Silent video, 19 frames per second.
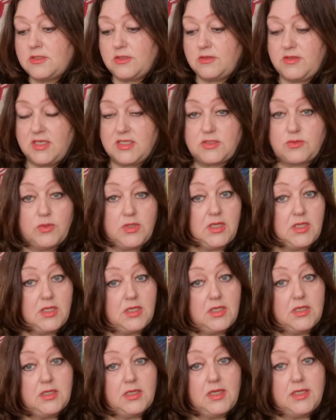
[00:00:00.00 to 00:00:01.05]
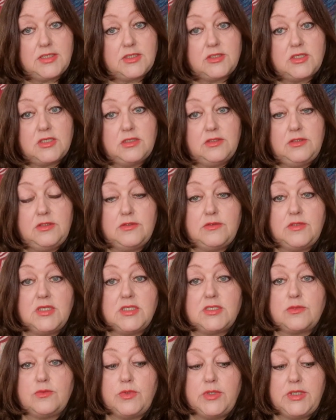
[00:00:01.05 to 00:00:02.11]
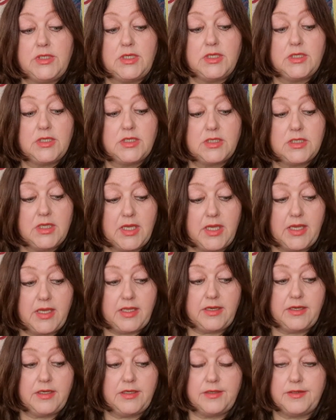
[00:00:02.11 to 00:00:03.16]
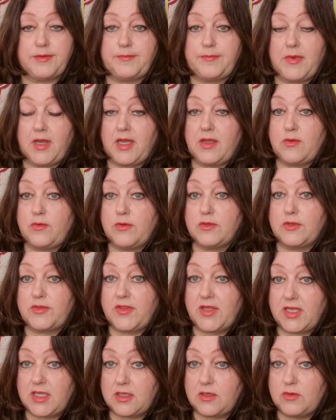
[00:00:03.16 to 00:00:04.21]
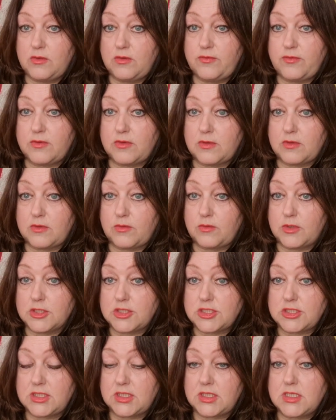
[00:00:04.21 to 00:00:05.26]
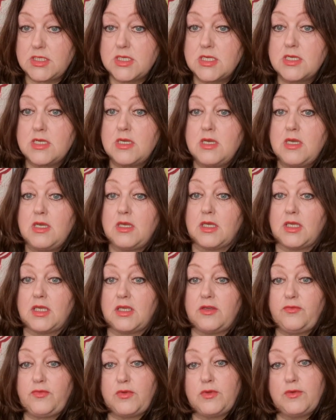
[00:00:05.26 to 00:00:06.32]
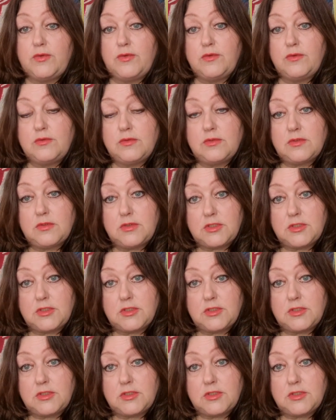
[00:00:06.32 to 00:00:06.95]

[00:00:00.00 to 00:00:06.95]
So that's what I had to tell you this week, and I will thank you for watching. If you